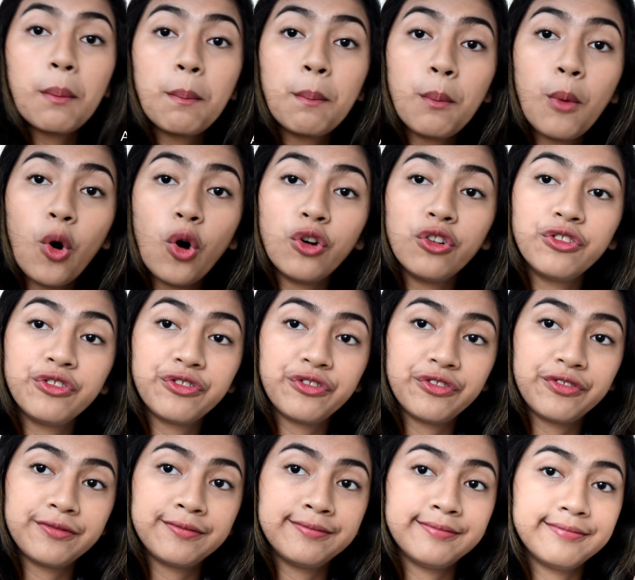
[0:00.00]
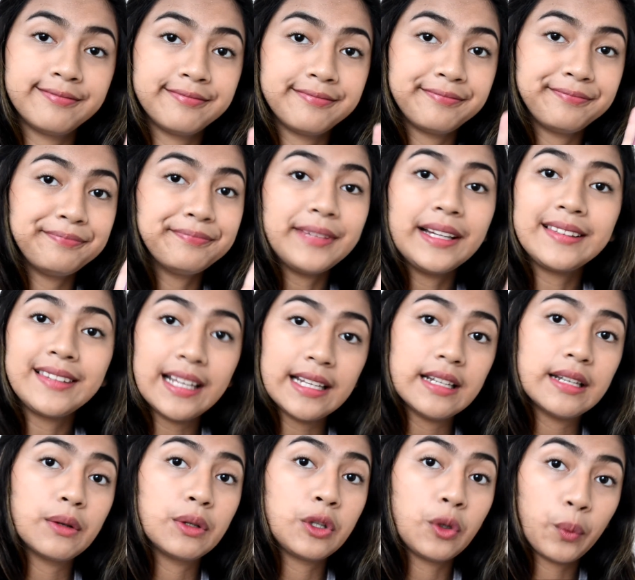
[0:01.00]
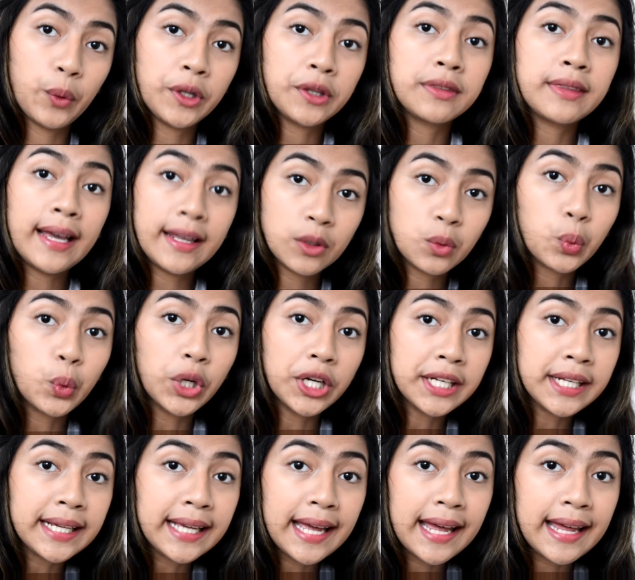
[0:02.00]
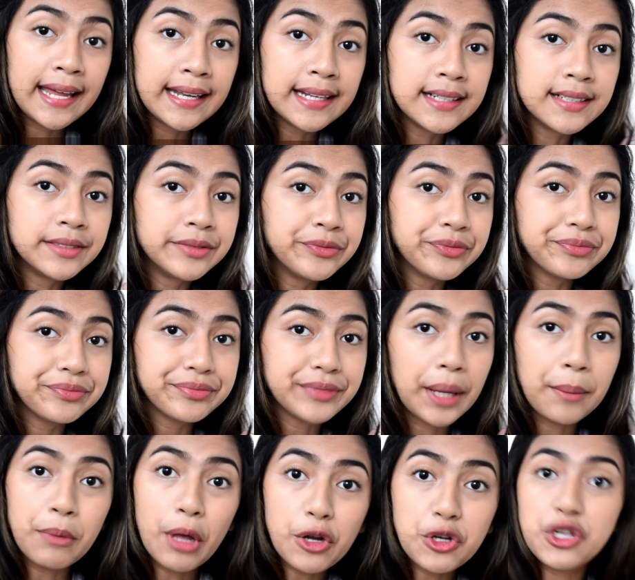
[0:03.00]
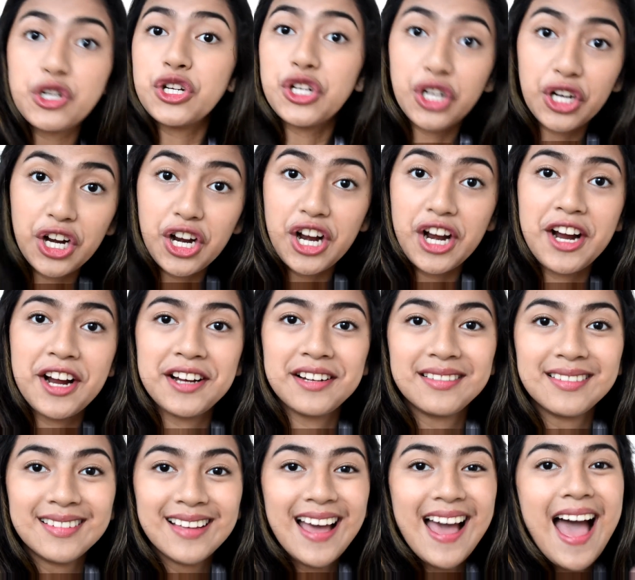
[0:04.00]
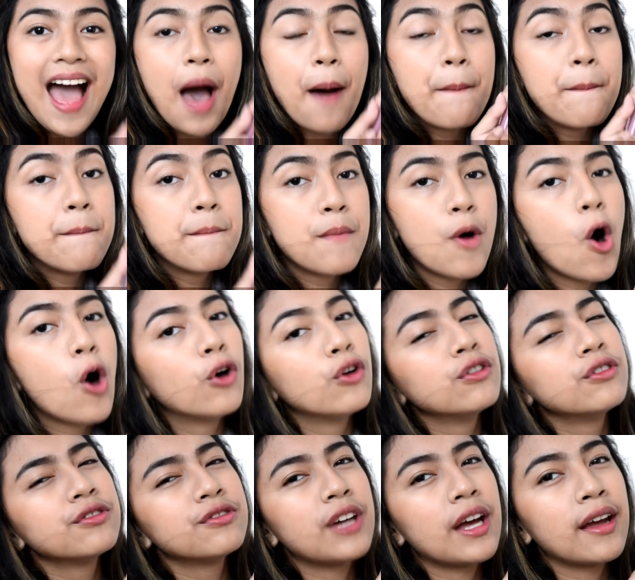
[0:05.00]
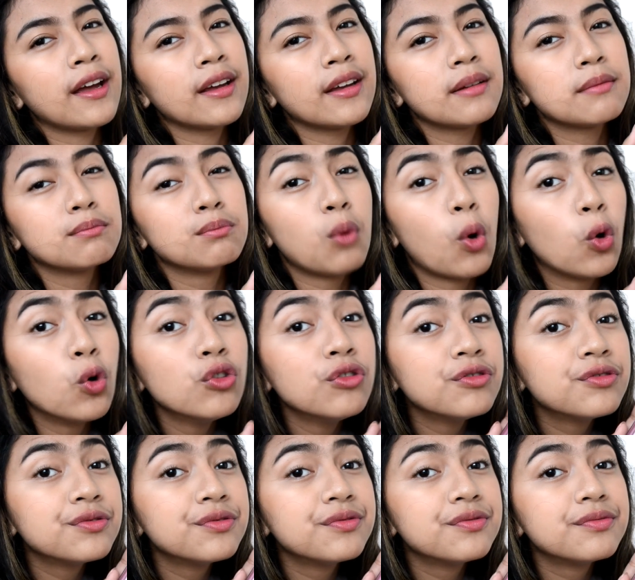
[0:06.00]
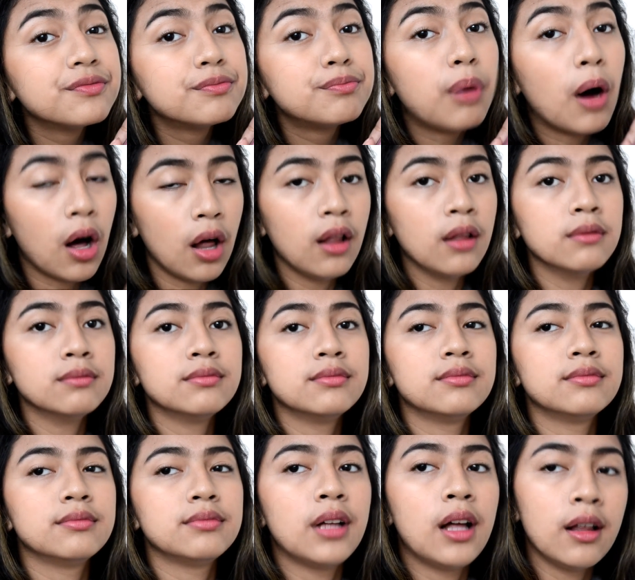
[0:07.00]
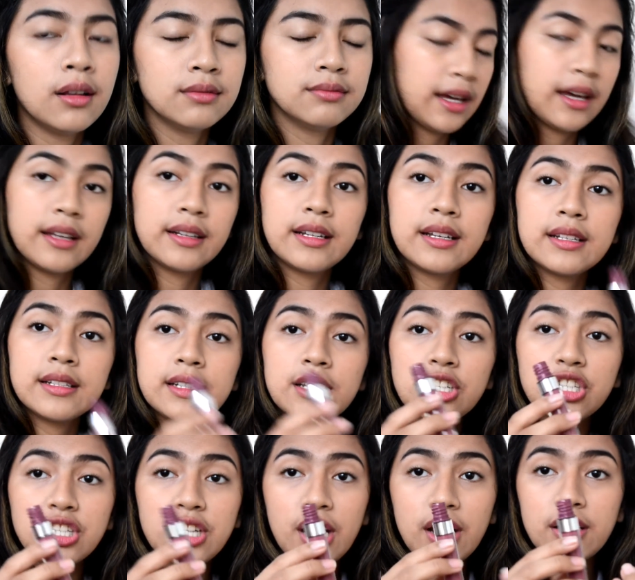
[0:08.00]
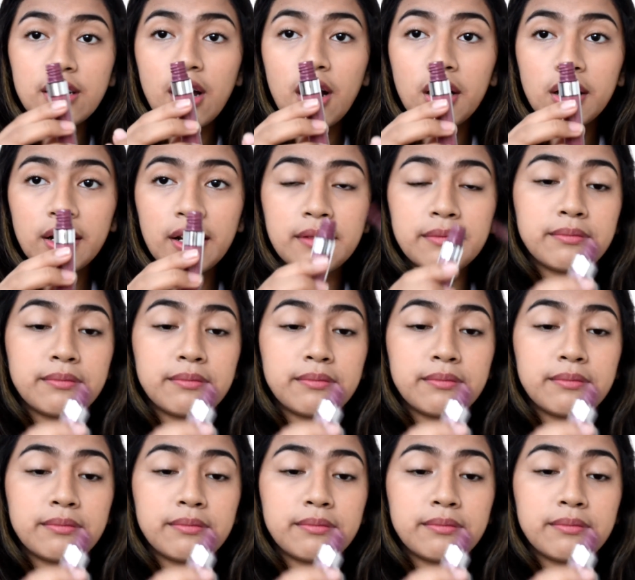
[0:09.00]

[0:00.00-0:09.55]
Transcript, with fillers: mauve. That word again, I'm not sure. Mauve palm. This is the shade Are N